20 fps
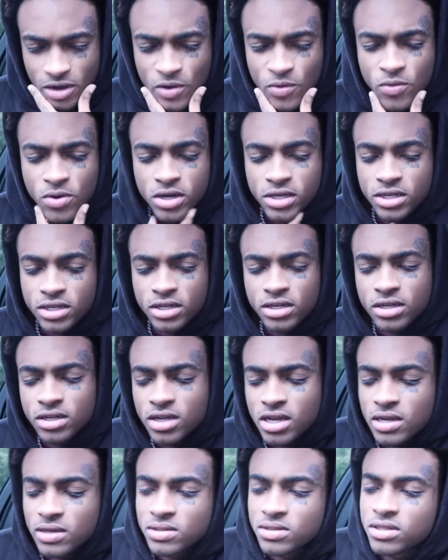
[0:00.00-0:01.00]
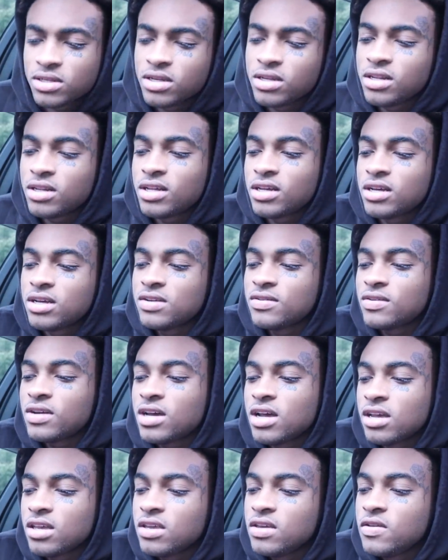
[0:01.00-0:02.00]
when it comes to love,
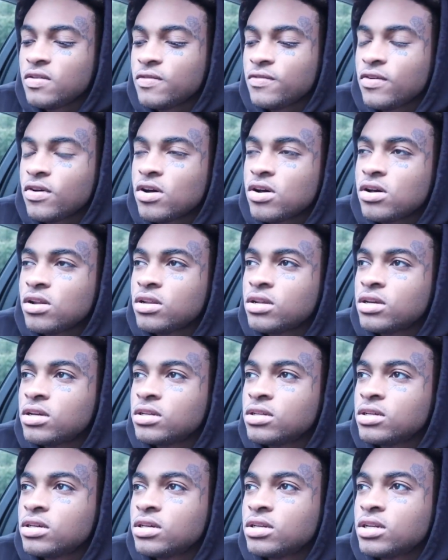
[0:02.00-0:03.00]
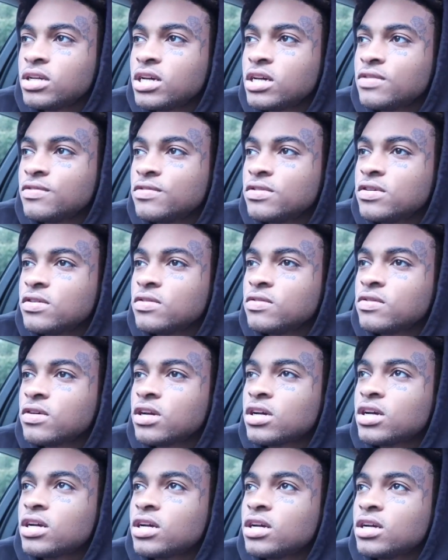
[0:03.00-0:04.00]
I keep falling and never
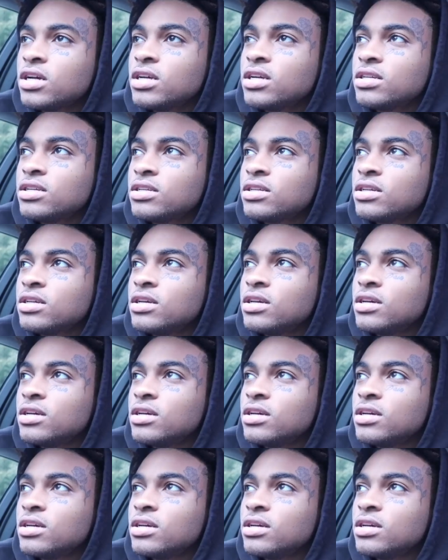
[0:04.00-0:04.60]
rise.